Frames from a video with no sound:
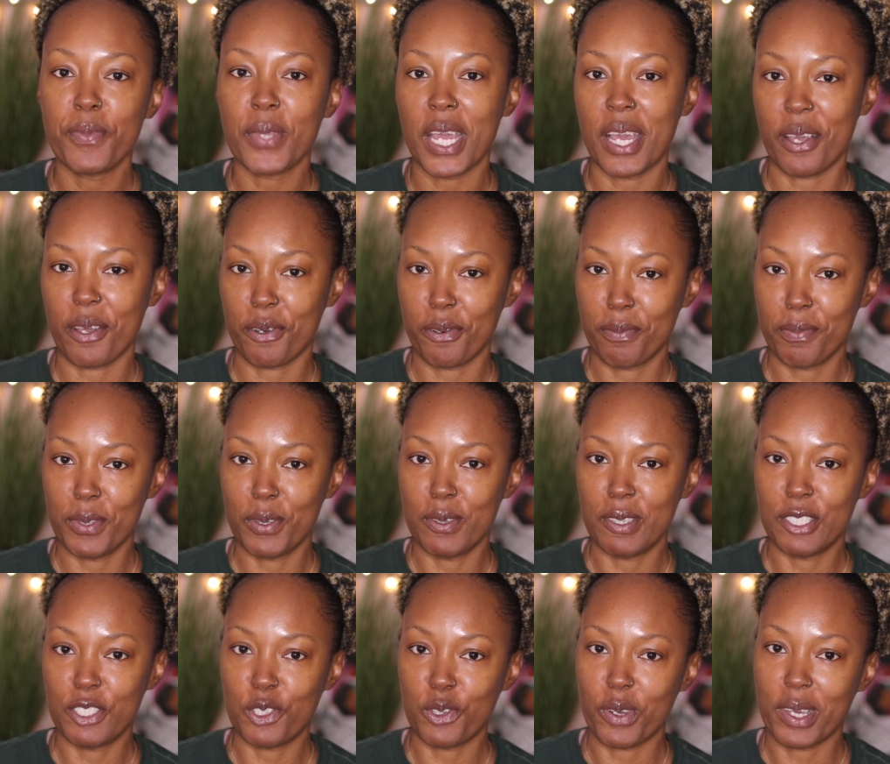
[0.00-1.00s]
I hope you
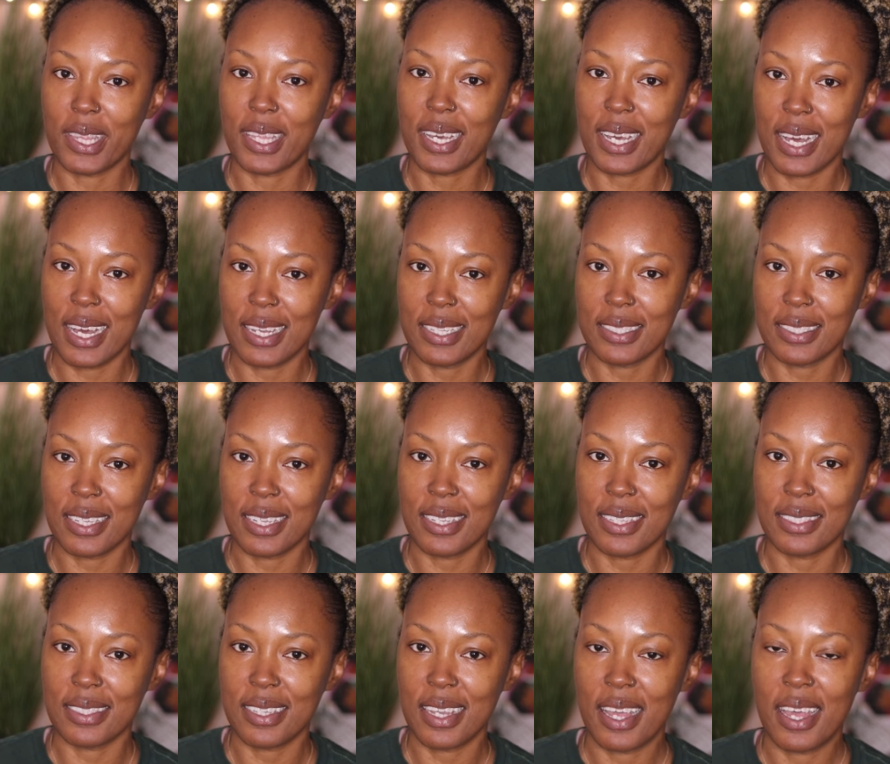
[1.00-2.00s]
enjoy the
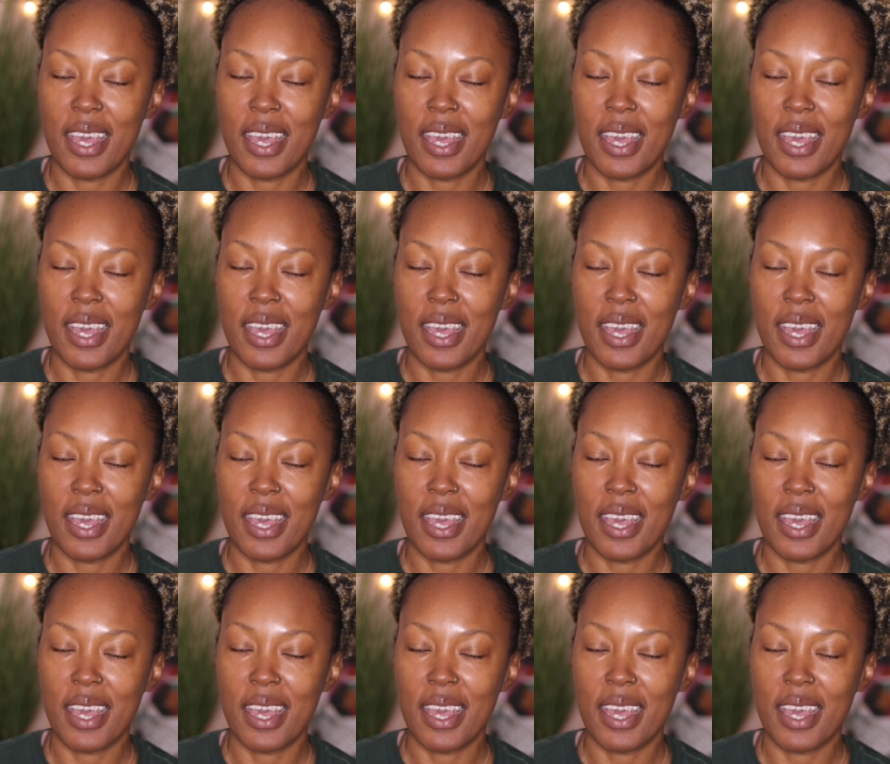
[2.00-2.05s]
content.